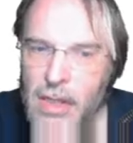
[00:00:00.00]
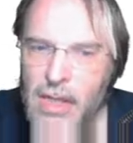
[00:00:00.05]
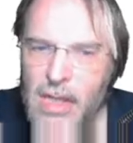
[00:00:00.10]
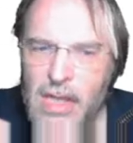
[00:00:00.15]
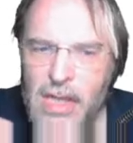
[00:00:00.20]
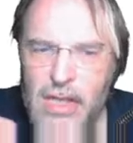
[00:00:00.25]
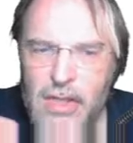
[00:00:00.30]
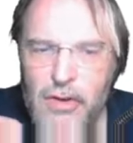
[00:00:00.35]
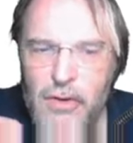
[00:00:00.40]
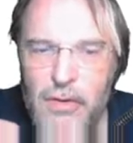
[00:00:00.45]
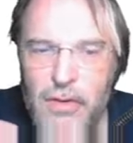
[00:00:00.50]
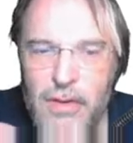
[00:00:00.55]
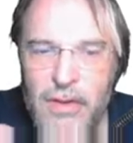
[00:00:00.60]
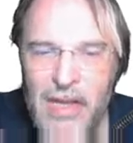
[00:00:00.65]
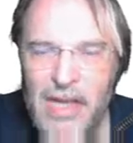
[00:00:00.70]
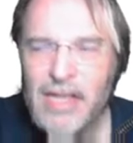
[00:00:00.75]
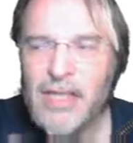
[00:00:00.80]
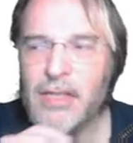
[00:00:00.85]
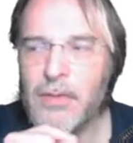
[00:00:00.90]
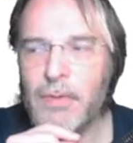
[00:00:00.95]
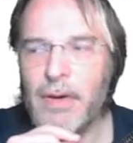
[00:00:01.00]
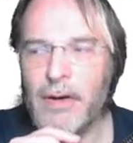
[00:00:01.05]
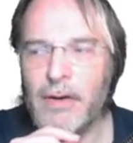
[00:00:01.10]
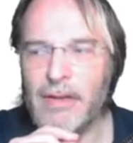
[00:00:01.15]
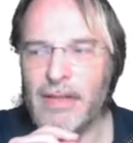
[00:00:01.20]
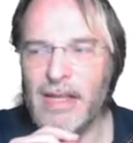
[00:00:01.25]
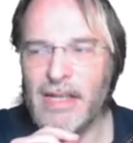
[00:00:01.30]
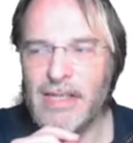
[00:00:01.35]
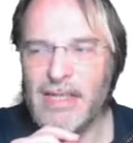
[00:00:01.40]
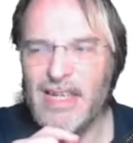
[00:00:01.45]
So that's where
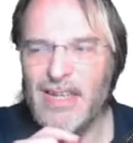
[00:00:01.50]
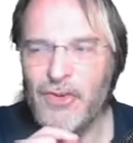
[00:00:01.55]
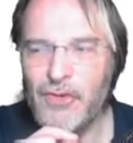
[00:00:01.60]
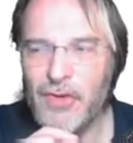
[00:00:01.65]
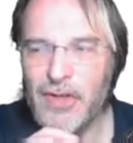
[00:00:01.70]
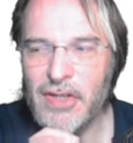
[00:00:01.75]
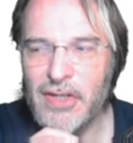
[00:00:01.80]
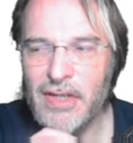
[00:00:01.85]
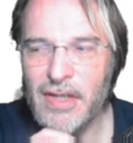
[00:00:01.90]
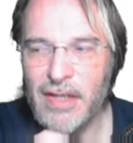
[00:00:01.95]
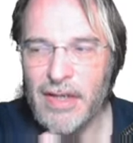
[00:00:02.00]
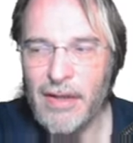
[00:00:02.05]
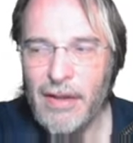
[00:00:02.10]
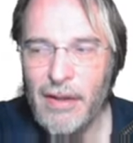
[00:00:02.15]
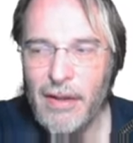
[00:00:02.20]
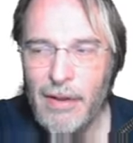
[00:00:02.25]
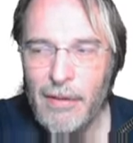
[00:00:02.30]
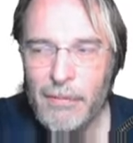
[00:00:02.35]
it gets interesting,